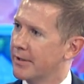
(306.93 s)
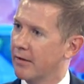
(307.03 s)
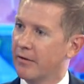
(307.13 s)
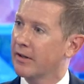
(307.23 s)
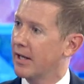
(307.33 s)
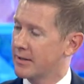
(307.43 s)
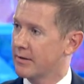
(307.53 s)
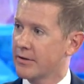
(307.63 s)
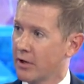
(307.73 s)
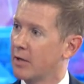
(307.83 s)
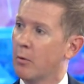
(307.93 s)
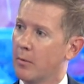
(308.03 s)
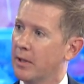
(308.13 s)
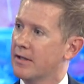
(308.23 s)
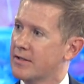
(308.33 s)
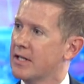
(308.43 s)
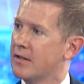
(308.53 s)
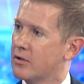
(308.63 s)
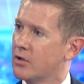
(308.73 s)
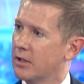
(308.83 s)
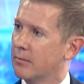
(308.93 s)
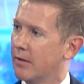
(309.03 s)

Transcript: And I think that's certainly what we're going to see this year.